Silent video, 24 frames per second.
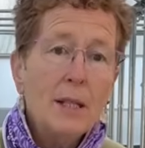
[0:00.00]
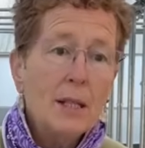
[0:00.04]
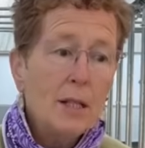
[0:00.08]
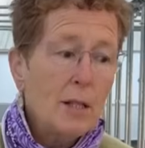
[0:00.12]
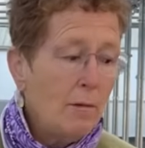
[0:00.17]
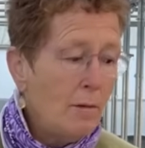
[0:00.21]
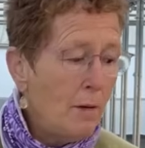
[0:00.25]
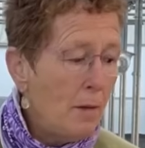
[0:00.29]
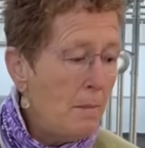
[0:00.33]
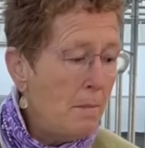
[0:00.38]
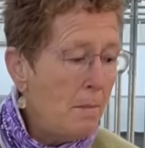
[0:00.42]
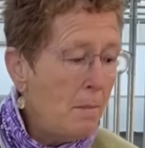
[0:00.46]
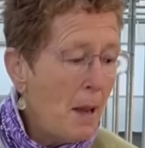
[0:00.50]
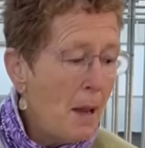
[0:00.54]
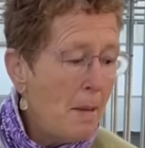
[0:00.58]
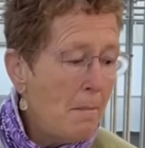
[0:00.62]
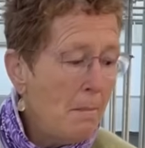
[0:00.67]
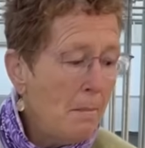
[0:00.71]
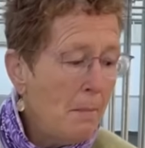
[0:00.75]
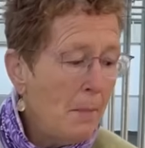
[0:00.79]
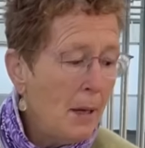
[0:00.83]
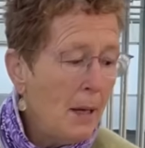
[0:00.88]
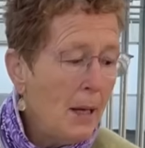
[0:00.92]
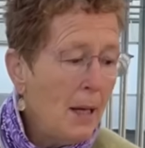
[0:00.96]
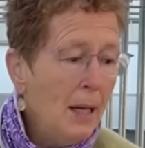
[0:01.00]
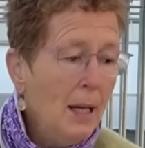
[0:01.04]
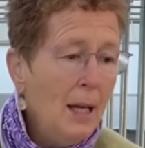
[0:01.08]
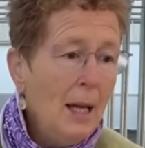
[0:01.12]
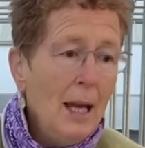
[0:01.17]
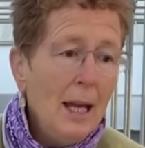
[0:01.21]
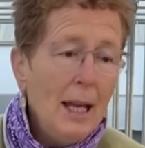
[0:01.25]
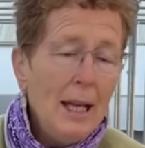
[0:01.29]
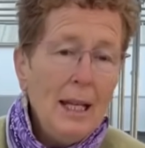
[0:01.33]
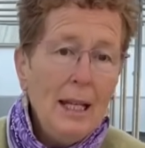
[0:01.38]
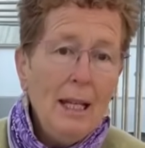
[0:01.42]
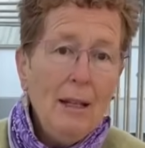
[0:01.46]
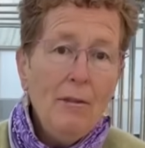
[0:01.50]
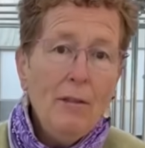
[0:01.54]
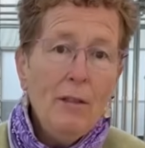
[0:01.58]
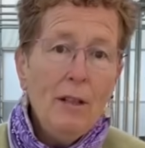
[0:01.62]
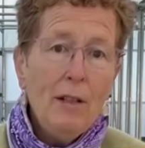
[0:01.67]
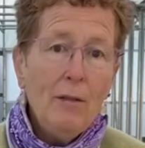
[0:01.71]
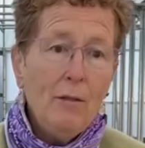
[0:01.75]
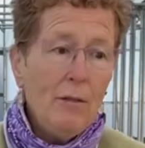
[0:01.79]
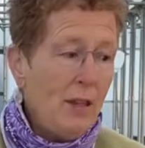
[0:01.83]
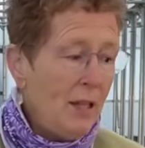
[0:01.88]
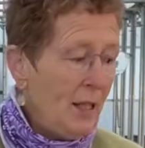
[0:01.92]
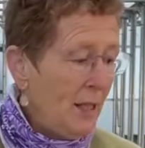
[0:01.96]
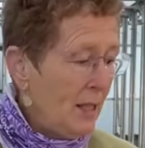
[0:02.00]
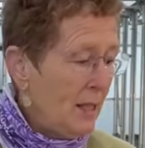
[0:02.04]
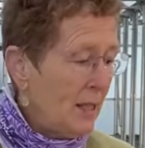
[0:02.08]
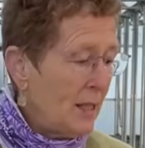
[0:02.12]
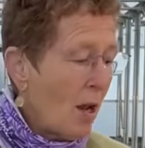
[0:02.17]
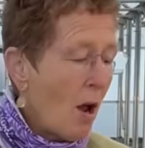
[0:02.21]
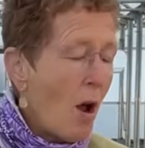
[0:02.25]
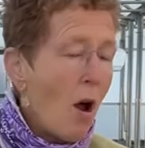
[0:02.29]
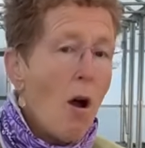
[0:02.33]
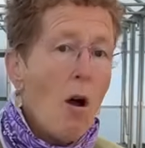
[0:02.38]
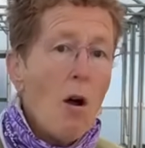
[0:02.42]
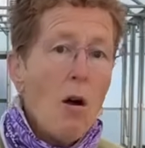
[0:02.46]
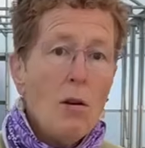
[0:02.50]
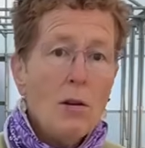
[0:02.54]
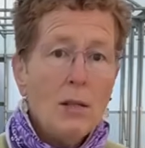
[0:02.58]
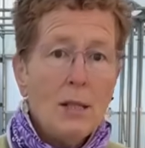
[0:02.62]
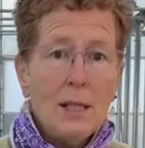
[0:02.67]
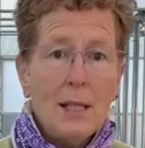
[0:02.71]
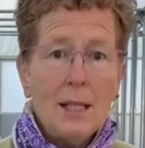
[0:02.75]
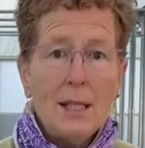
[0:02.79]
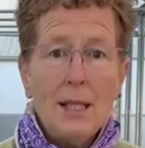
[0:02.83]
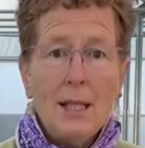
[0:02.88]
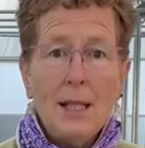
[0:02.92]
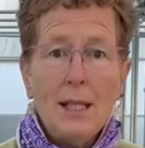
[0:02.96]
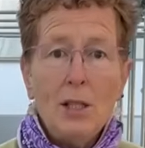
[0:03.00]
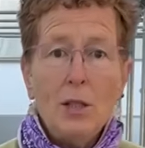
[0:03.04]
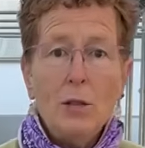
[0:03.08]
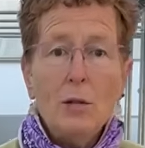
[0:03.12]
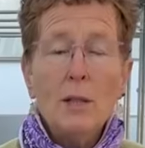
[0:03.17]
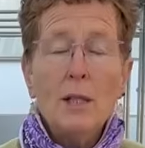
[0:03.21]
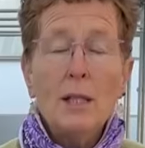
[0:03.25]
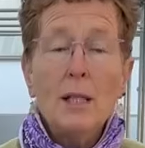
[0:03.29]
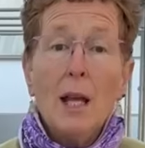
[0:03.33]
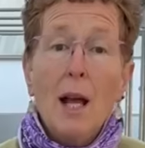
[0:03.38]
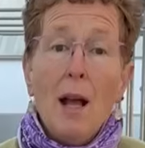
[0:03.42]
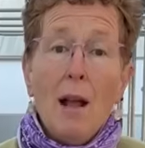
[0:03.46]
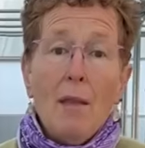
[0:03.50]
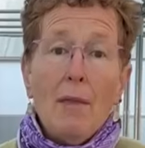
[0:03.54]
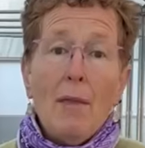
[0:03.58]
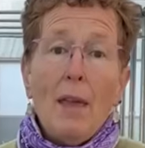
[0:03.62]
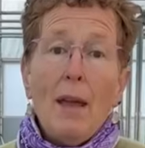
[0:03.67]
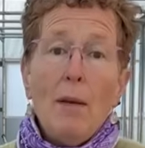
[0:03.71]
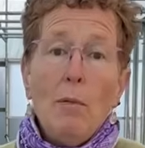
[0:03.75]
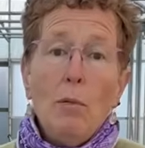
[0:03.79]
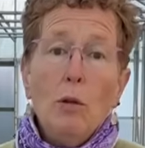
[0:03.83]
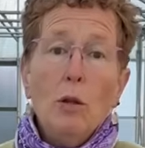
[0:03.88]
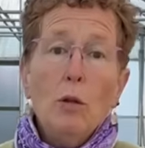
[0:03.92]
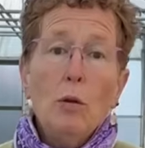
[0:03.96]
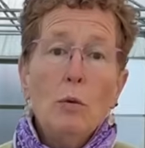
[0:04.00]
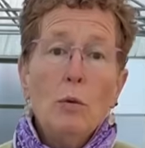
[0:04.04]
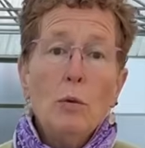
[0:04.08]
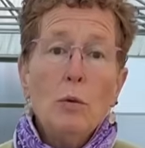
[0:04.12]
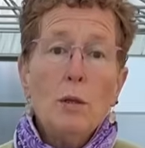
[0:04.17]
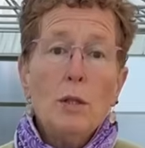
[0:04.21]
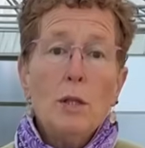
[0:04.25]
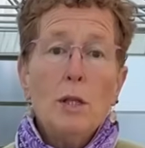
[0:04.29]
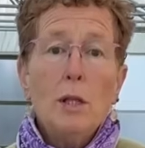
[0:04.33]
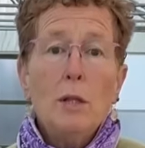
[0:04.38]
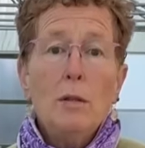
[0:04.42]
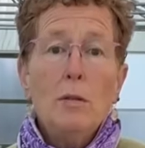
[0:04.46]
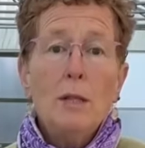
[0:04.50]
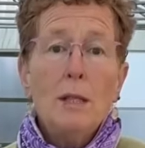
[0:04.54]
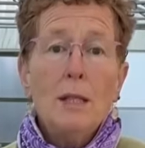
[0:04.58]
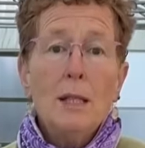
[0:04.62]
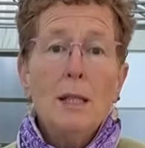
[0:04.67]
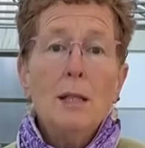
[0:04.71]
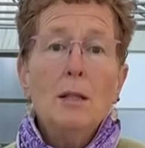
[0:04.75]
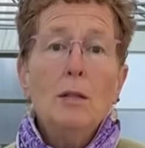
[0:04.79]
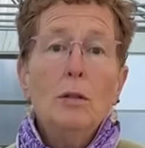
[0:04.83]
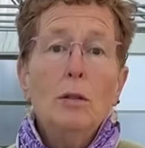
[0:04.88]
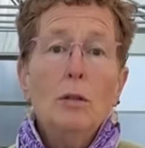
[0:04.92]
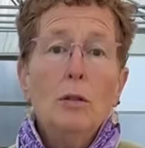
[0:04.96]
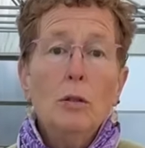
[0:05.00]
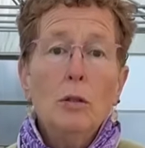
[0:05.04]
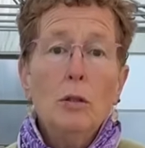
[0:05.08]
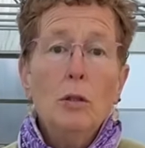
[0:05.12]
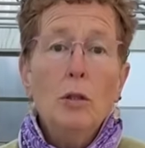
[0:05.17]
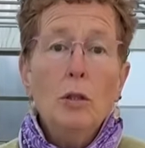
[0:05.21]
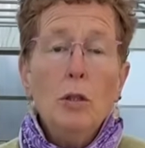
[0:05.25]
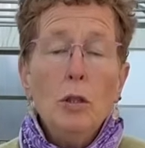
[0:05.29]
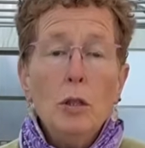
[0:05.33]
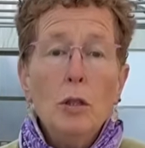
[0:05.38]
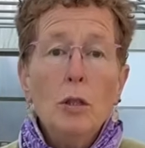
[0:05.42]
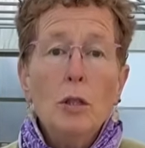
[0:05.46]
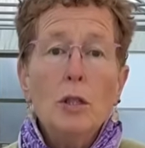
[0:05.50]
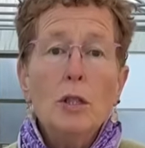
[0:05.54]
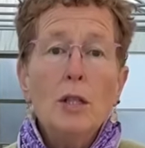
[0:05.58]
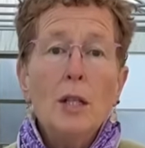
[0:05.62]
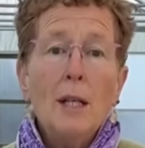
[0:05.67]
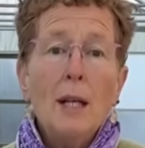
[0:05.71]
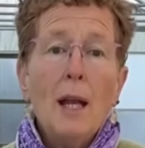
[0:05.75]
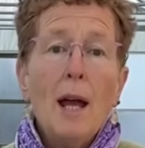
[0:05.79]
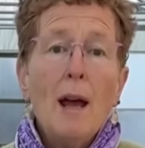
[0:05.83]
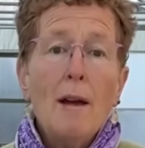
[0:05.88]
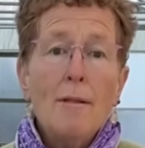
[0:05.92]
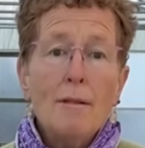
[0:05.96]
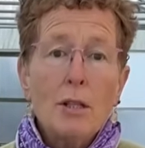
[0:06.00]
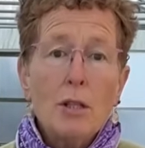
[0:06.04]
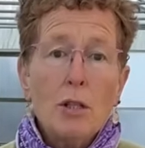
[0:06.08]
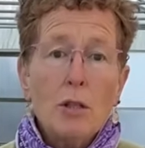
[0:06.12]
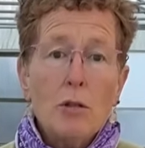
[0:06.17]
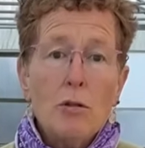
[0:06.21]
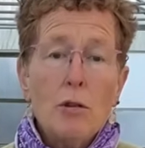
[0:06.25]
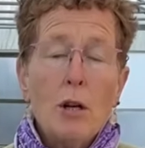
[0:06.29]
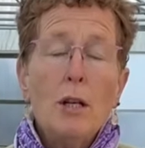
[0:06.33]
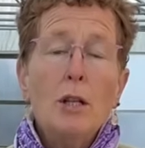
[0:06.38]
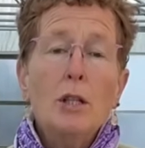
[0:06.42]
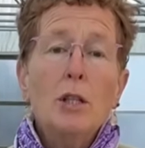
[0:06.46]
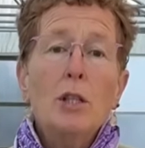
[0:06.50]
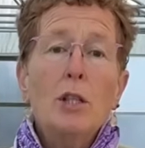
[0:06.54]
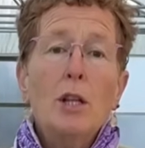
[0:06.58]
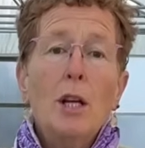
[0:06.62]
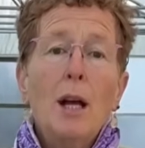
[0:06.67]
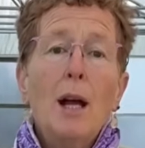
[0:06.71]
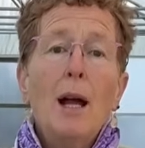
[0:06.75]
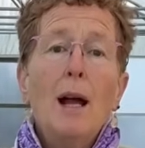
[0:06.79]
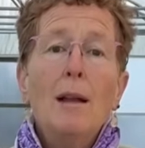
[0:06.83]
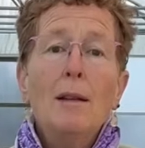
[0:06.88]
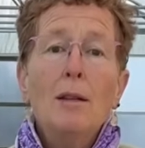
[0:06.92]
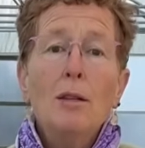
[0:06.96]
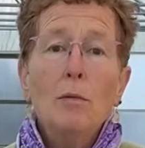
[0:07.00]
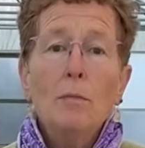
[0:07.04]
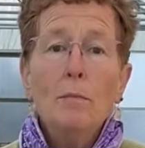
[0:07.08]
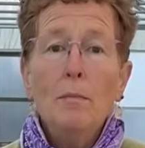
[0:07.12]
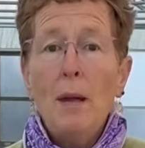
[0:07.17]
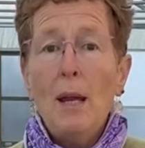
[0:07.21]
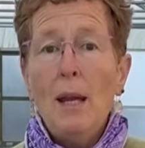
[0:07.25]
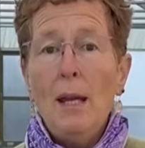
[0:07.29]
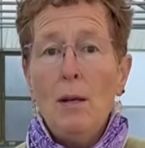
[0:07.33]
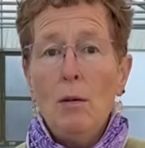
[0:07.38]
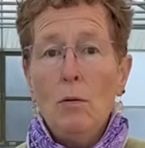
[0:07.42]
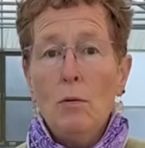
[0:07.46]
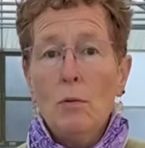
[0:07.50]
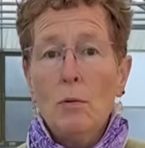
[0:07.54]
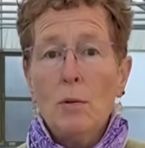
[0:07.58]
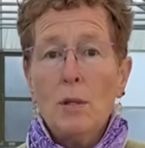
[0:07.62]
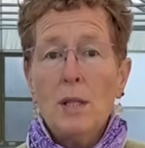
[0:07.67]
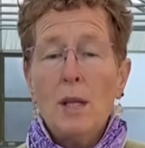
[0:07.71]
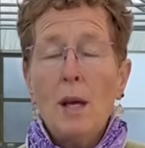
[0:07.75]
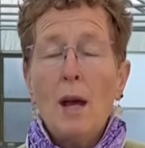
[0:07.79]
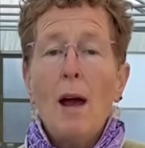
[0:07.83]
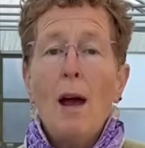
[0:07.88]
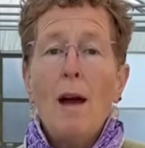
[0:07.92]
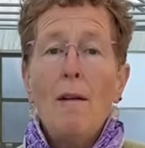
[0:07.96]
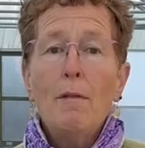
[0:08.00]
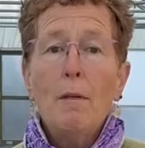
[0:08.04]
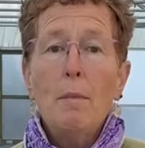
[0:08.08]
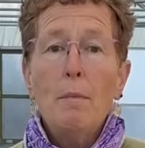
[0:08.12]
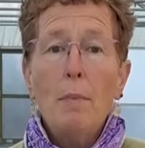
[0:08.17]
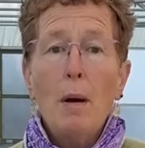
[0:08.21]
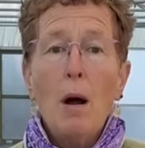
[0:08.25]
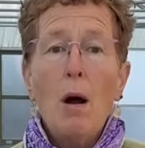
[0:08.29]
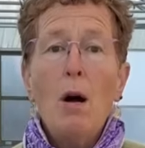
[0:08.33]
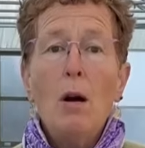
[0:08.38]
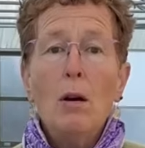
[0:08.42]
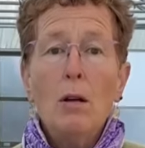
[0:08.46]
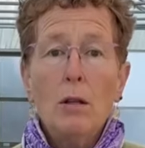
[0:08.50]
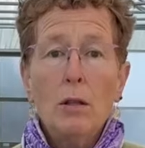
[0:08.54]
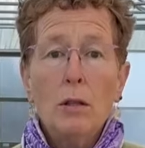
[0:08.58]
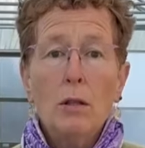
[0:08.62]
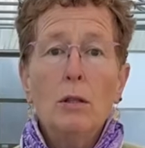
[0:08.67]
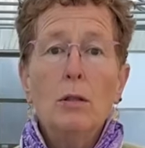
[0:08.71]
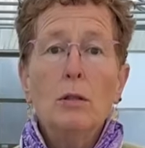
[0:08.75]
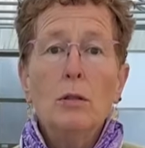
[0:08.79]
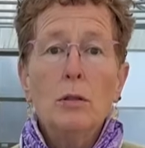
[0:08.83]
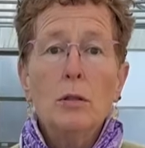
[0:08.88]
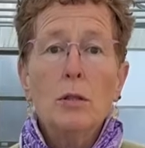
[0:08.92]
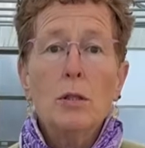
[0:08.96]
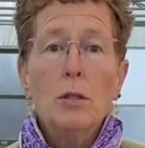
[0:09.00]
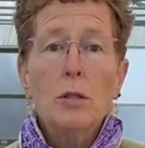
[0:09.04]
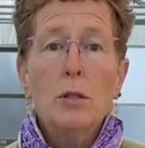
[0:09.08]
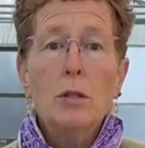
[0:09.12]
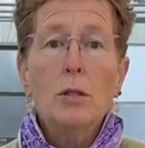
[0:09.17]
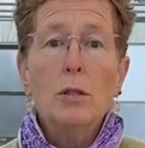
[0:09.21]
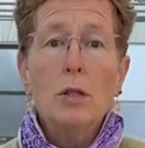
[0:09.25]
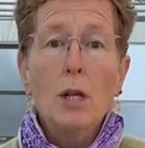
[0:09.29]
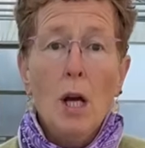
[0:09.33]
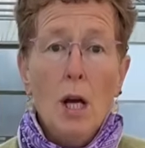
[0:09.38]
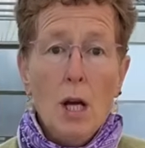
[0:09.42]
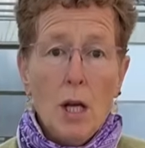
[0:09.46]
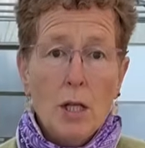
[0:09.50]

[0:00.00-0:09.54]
So remember, even if things are deciduous, they will also still look good and have structure, and may also have a bark that looks good.